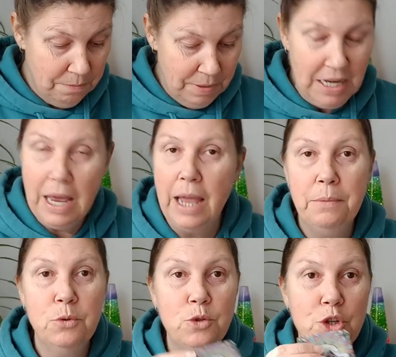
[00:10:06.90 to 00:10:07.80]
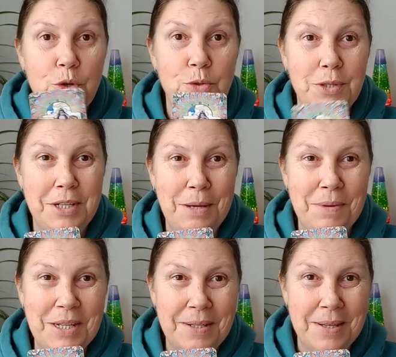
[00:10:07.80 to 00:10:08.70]
being able to step
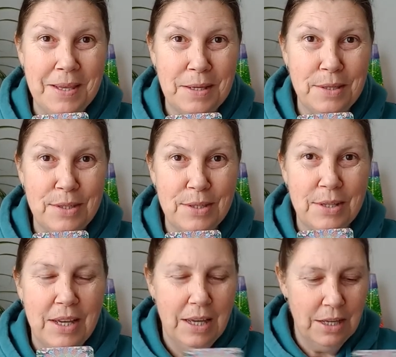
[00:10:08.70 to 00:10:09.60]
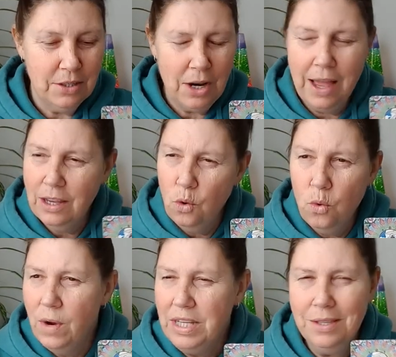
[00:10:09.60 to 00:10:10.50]
into this. It's like
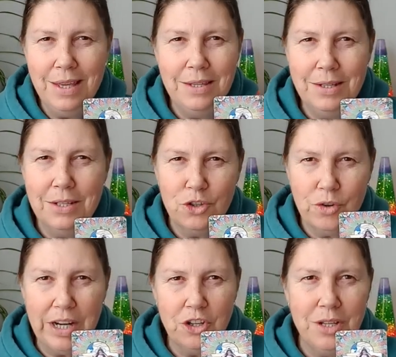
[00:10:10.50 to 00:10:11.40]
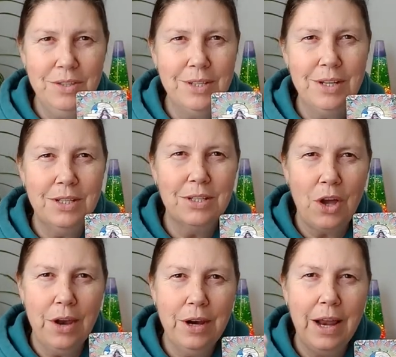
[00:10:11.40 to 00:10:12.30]
always these distractions, and it's
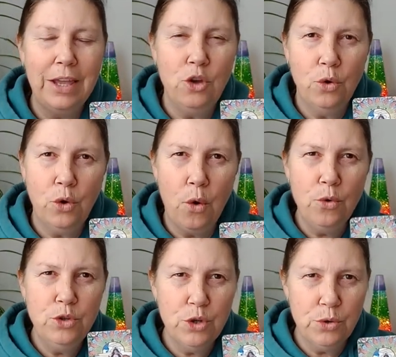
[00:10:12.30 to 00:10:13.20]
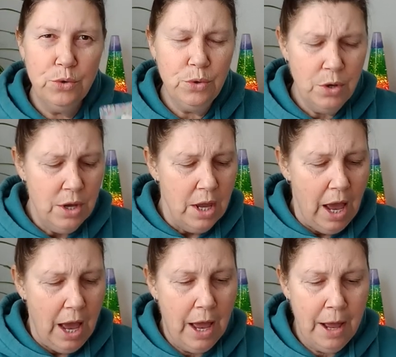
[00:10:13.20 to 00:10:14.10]
kind of like you go to,
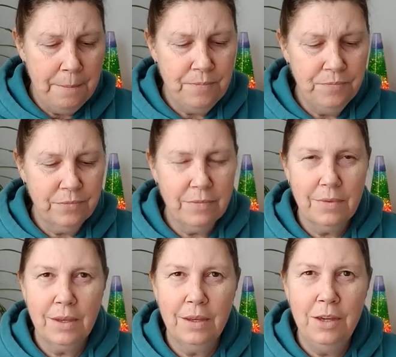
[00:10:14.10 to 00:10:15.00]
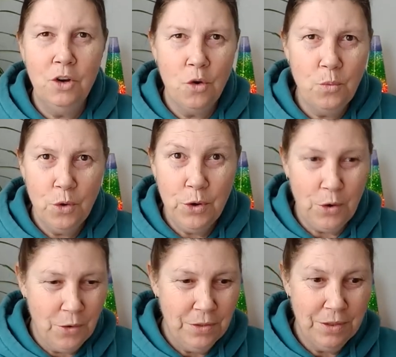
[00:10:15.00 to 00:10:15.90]
you know, work
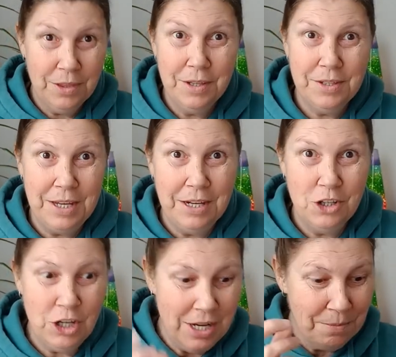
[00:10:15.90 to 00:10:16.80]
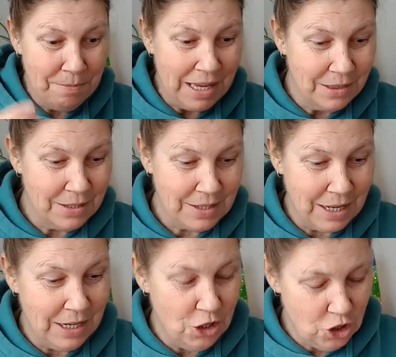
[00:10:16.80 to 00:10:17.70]
on this energy and make this
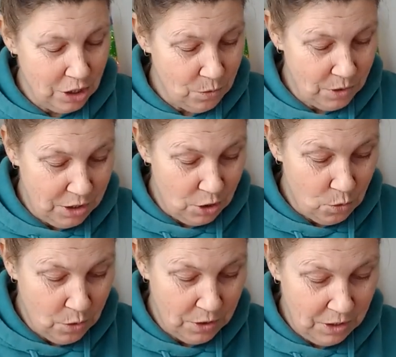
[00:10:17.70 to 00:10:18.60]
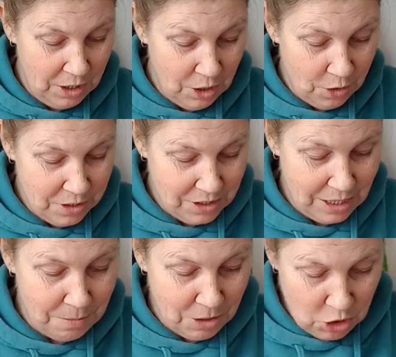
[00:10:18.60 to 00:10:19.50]
connection with your, you know, this
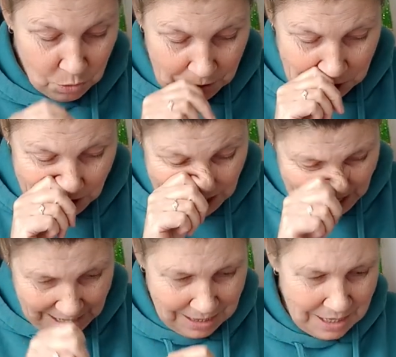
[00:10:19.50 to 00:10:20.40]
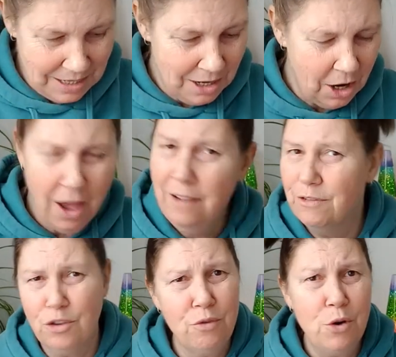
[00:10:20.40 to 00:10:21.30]
deep intuition, and then life
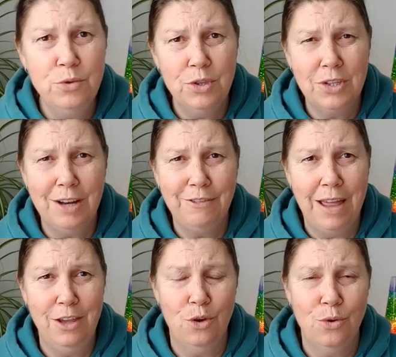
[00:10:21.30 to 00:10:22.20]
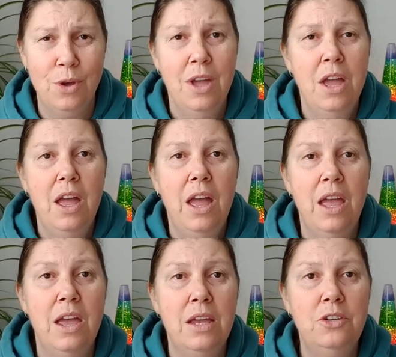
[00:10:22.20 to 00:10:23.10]
throws stuff at you,
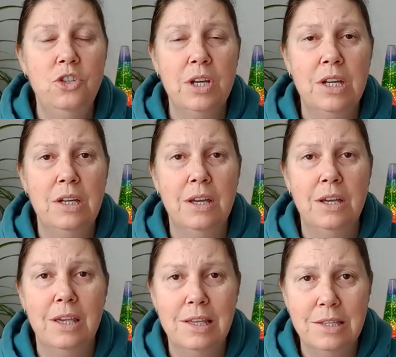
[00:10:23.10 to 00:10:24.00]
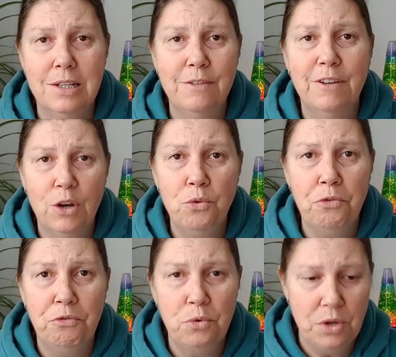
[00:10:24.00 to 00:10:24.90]
and it gets difficult
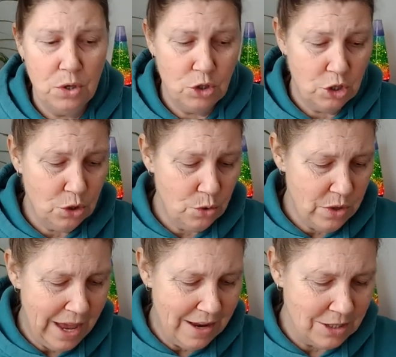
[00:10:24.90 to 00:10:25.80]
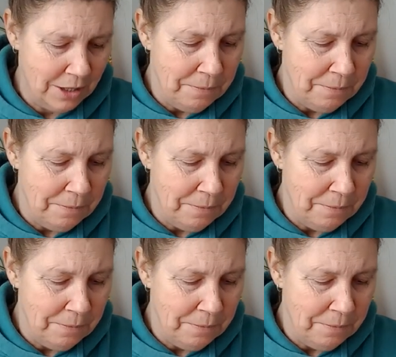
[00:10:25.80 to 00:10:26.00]
for you to do that.